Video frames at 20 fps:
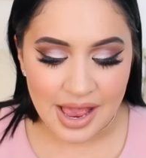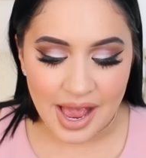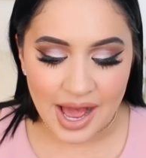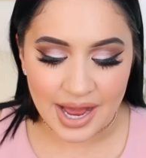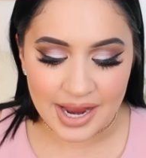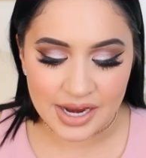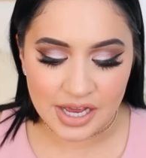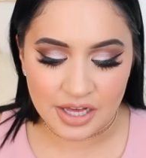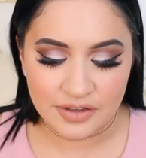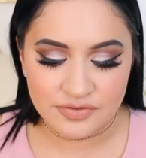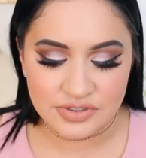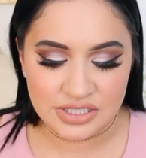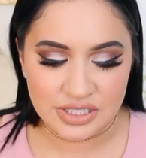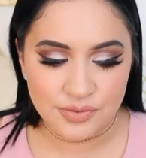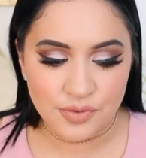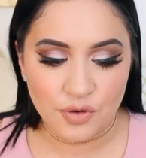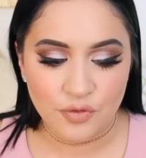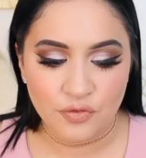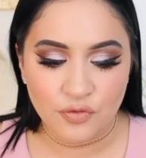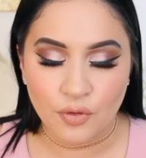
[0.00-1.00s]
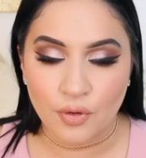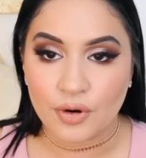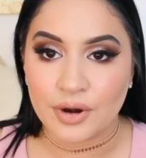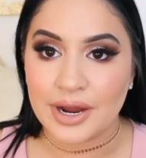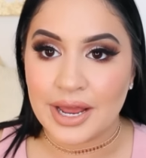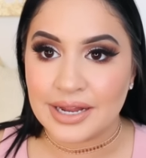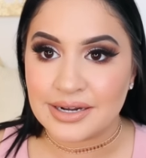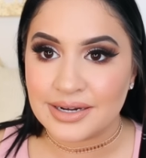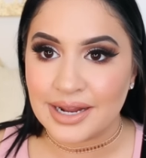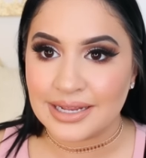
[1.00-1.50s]
I have
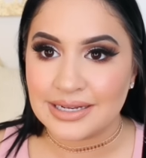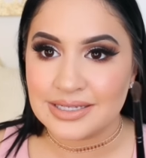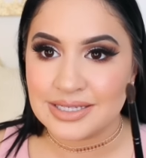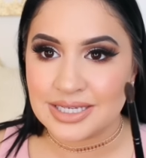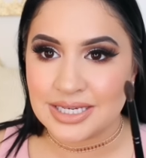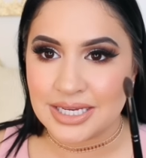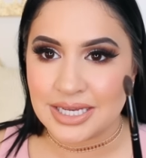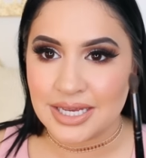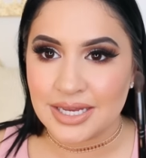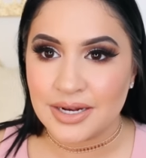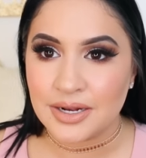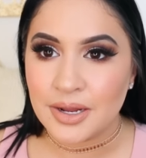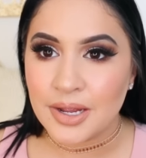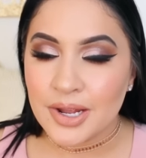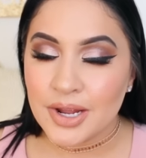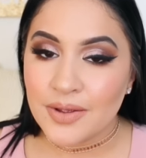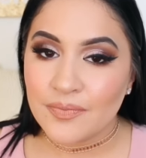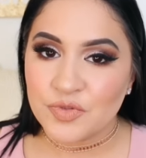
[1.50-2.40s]
04 and 19.